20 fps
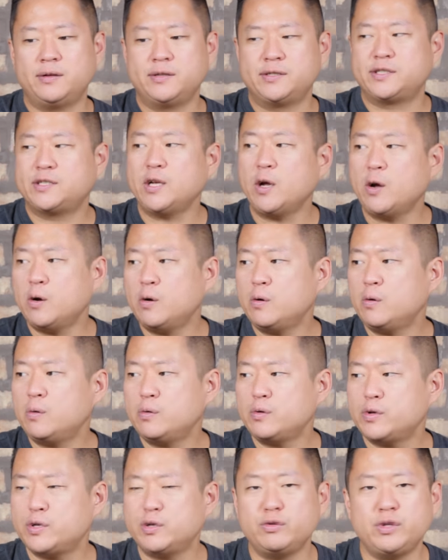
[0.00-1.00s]

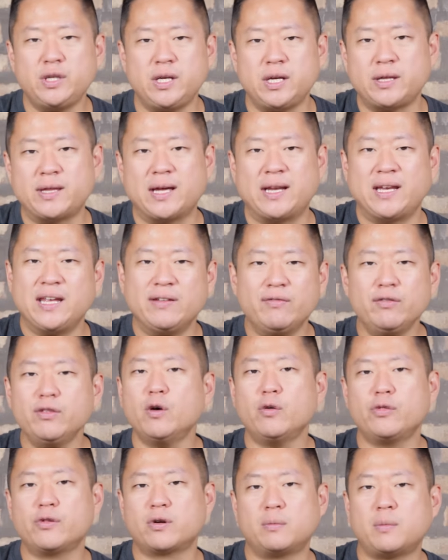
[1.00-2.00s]
so unique that even
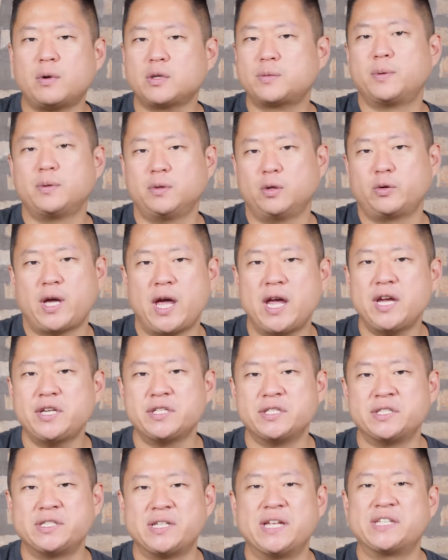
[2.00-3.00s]
though there are multiple
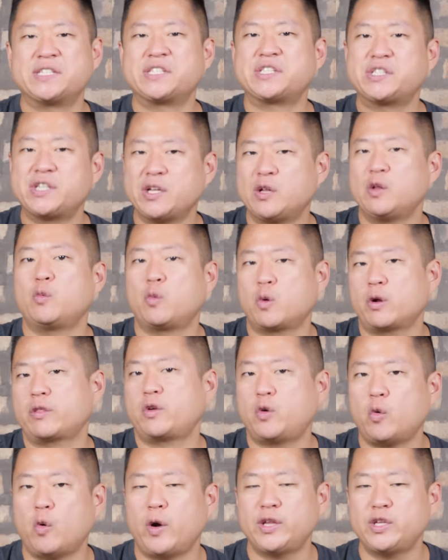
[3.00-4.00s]
locations, it's still
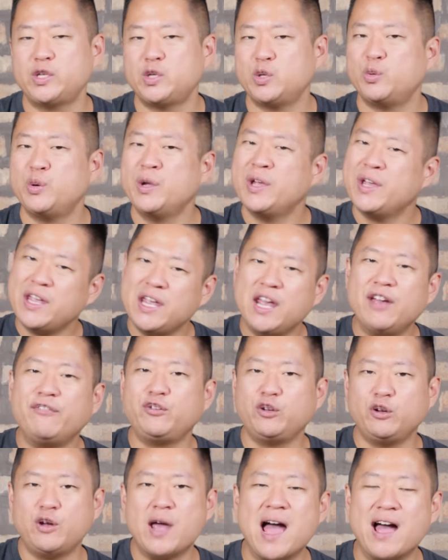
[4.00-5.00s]
worth going to
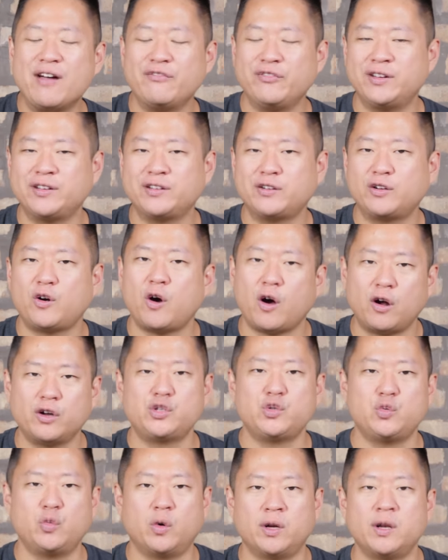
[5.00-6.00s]
if you haven't gone
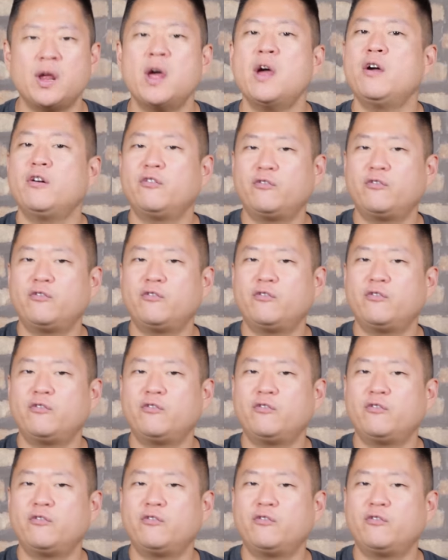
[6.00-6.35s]
to one.